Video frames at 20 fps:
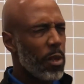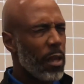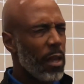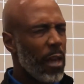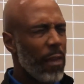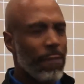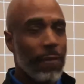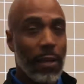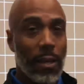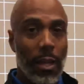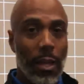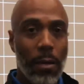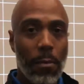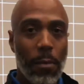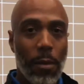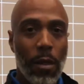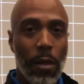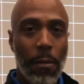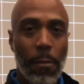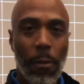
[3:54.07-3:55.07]
FLM
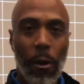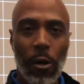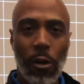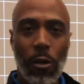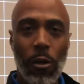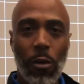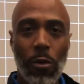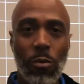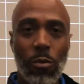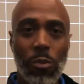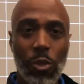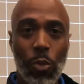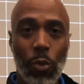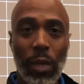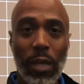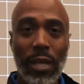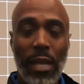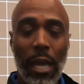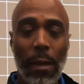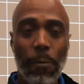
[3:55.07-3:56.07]
Barco
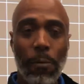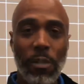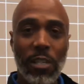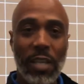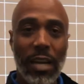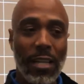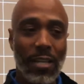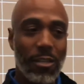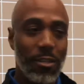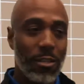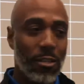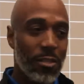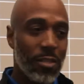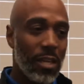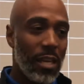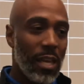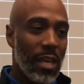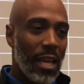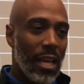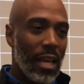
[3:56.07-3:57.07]
20K projectors,
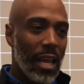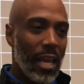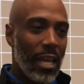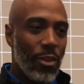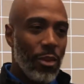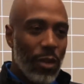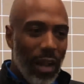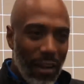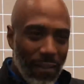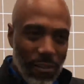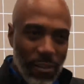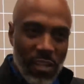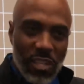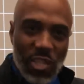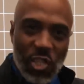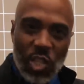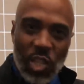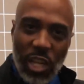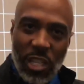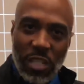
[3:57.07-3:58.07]
and you'd have to
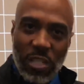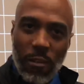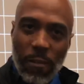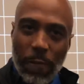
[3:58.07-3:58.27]
adjust the